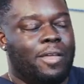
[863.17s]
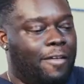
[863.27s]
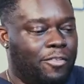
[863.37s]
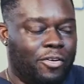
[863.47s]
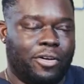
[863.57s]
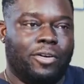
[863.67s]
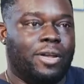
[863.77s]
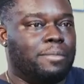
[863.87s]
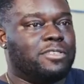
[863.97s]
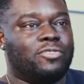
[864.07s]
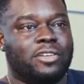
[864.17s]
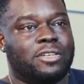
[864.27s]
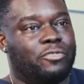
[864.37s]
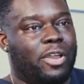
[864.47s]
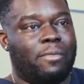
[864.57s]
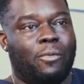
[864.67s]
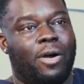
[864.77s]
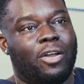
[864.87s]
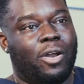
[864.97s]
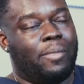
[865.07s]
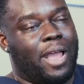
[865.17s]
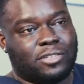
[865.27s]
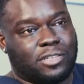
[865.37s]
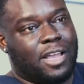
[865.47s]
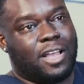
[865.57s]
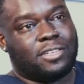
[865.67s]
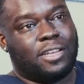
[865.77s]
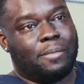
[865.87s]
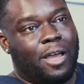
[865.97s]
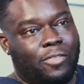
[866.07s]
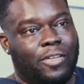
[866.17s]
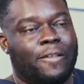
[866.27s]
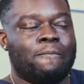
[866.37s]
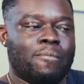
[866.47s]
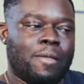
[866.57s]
I feel good. I'm stretching, drinking my water. I'm exercising. I'm healthy.